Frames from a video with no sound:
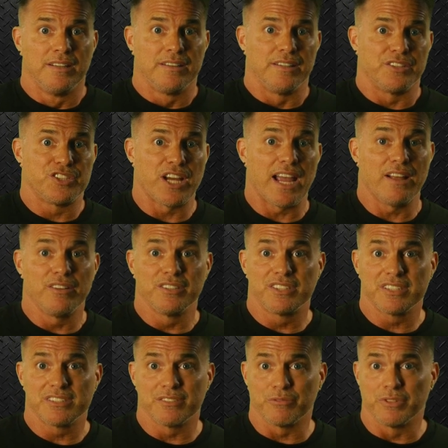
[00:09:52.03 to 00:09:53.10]
The challenge
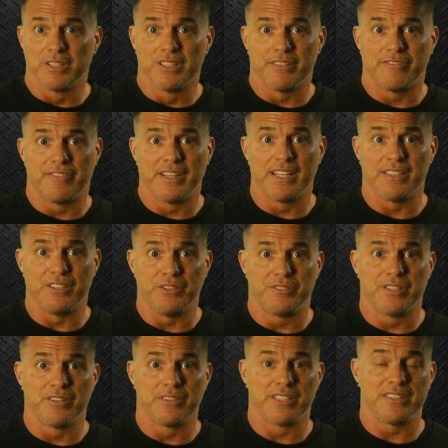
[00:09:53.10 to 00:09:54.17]
isn't really fitting the
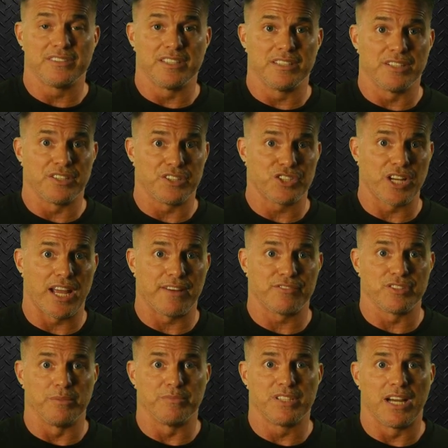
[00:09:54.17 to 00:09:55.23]
utilities into the shaft
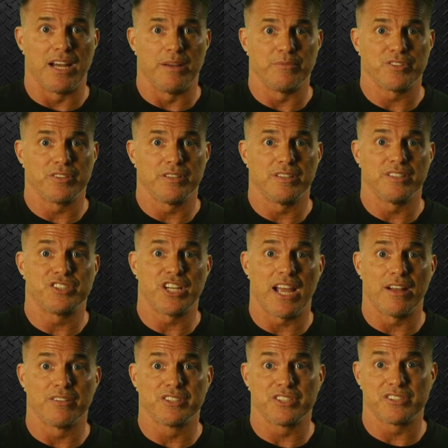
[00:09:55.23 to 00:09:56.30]
sometimes. The
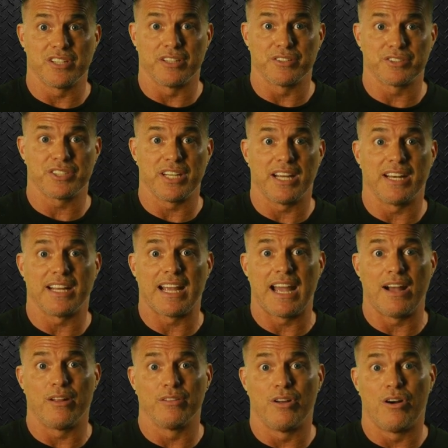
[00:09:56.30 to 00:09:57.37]
challenge is understanding
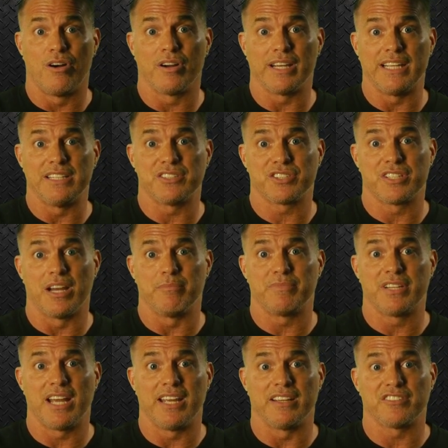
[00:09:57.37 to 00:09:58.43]
how long each step
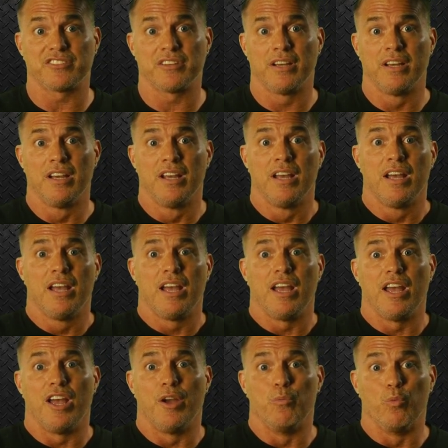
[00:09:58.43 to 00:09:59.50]
takes
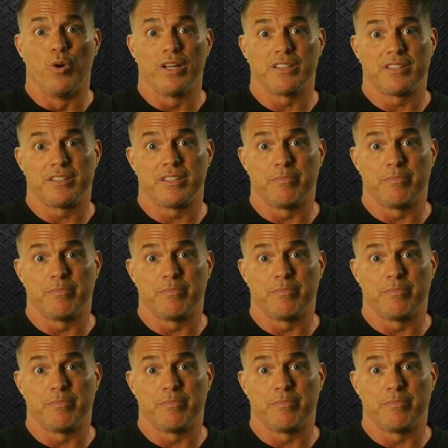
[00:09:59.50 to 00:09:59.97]
and what